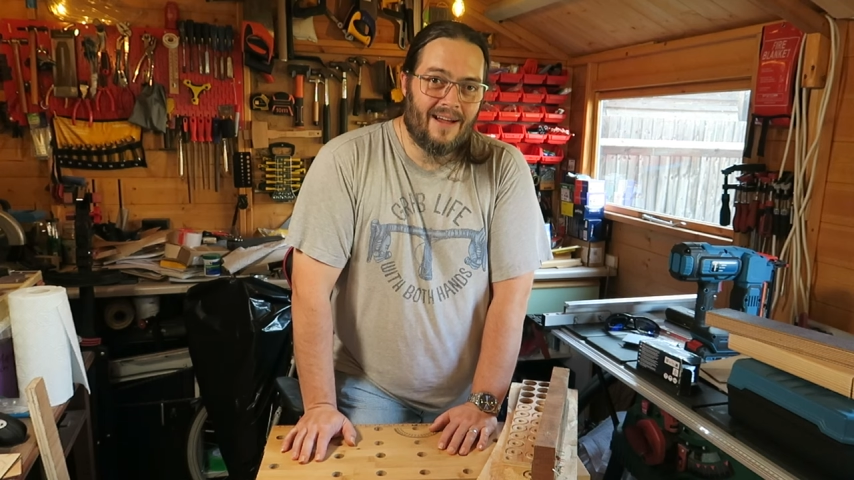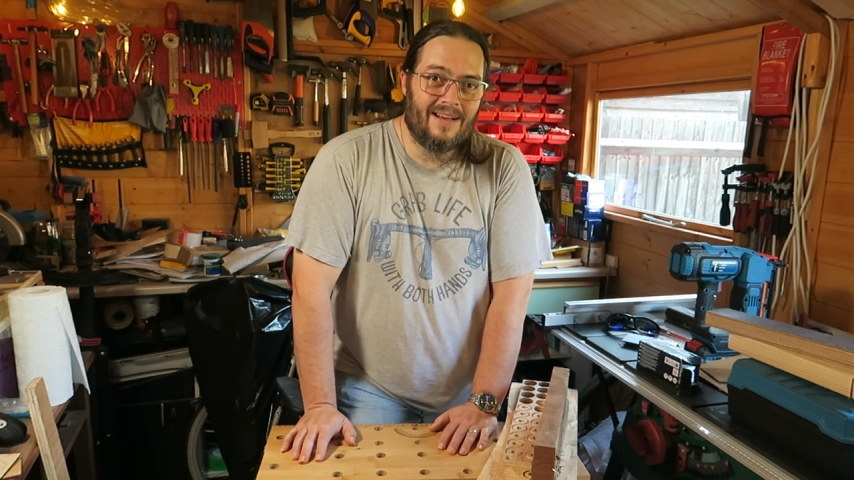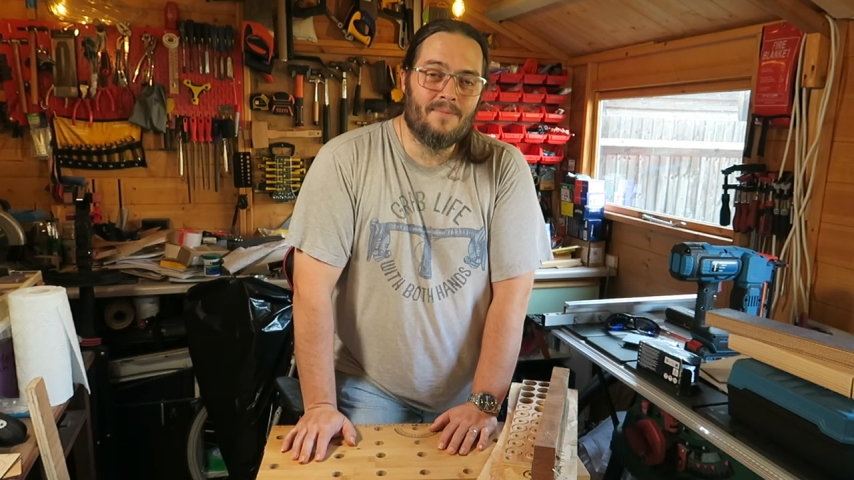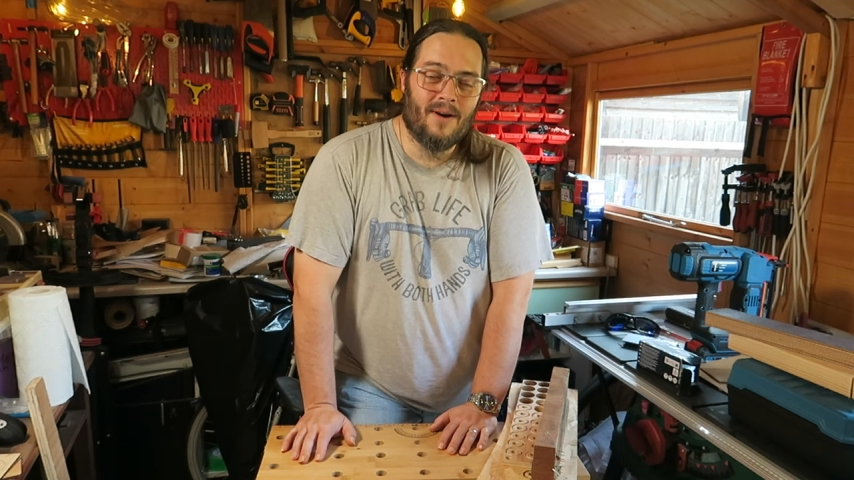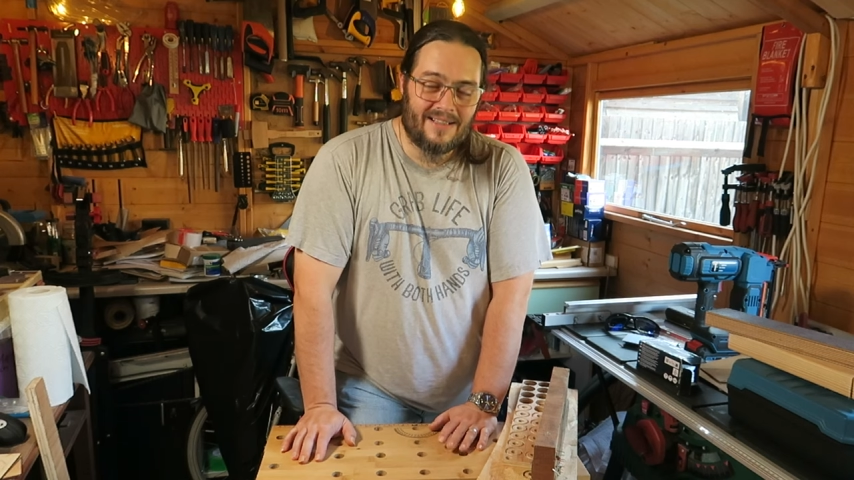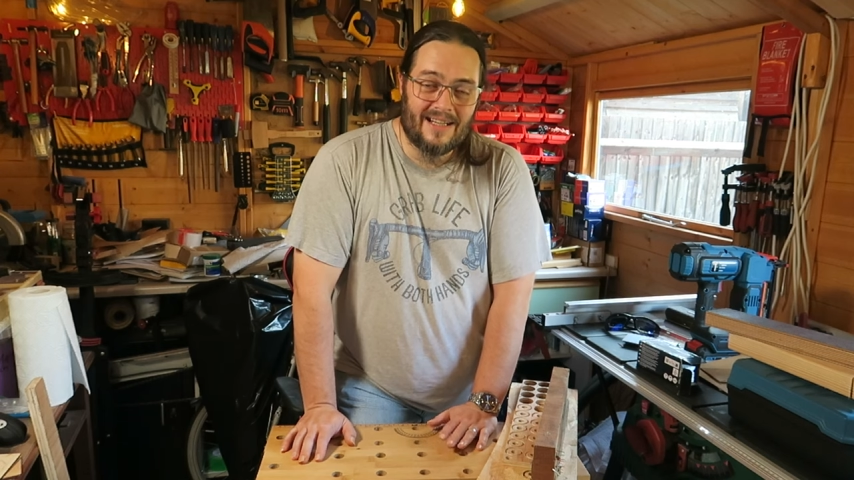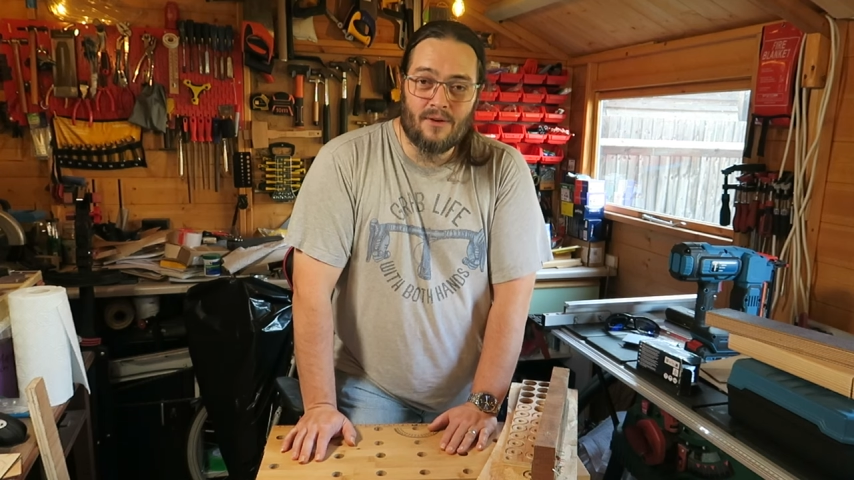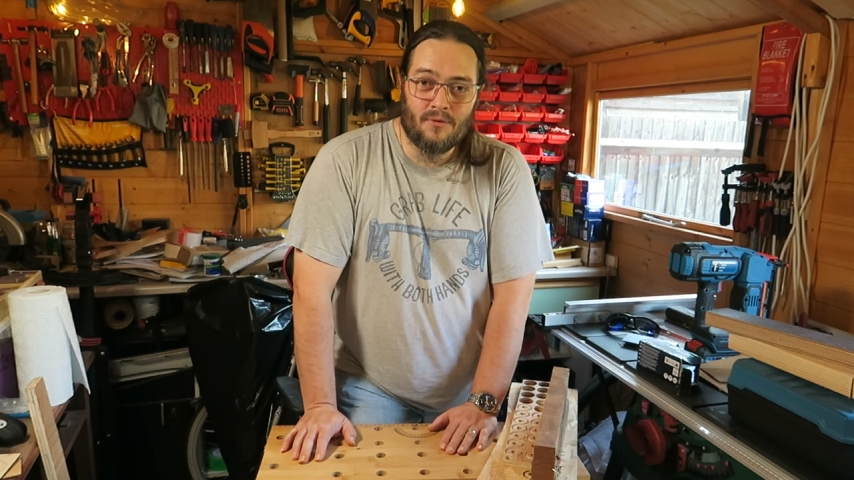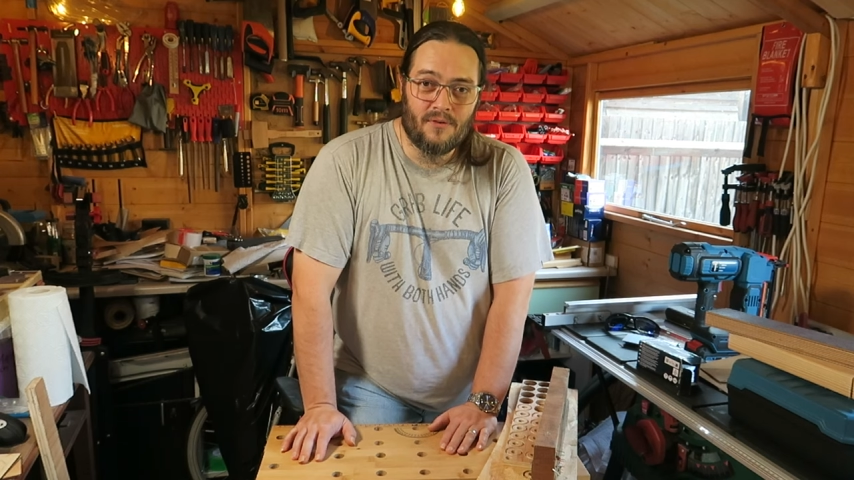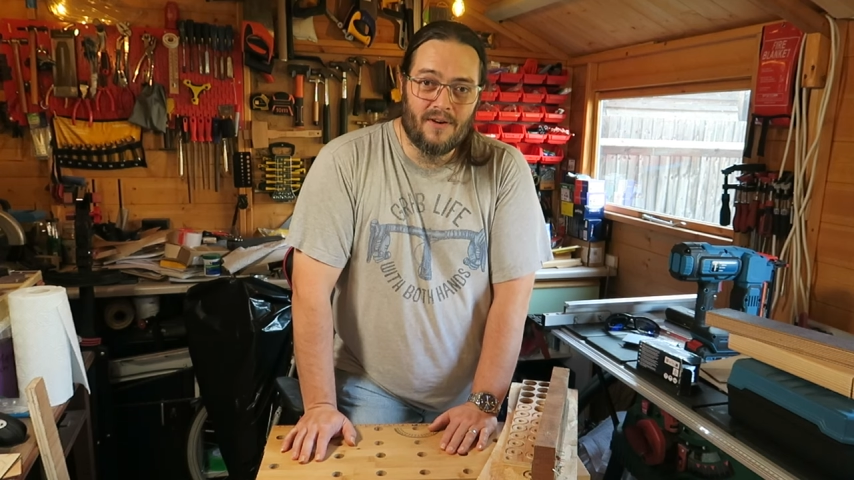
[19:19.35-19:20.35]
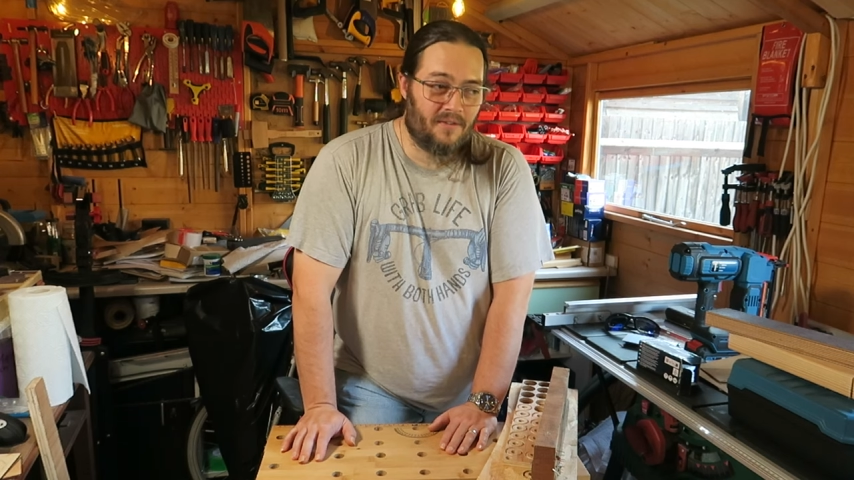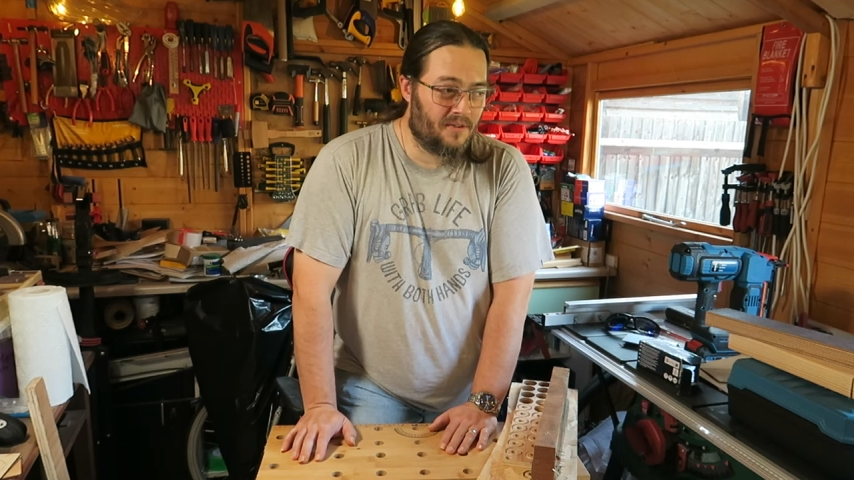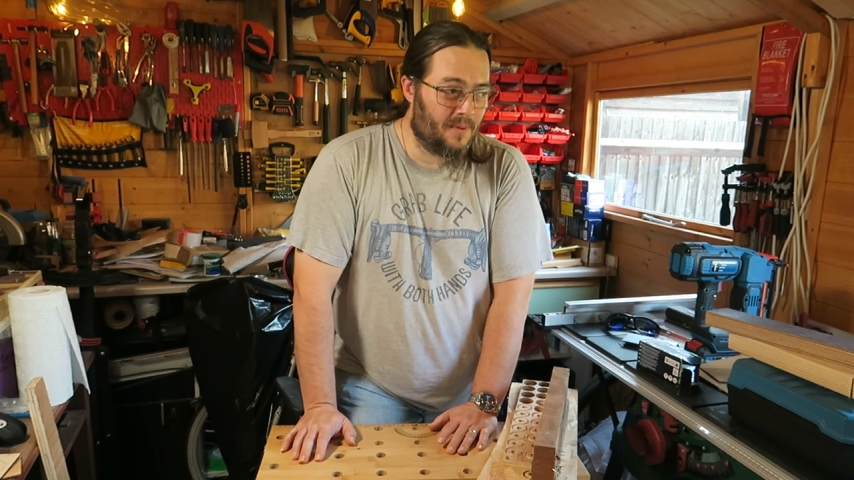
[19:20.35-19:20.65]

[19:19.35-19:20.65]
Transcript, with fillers: And it might take all 3 of us,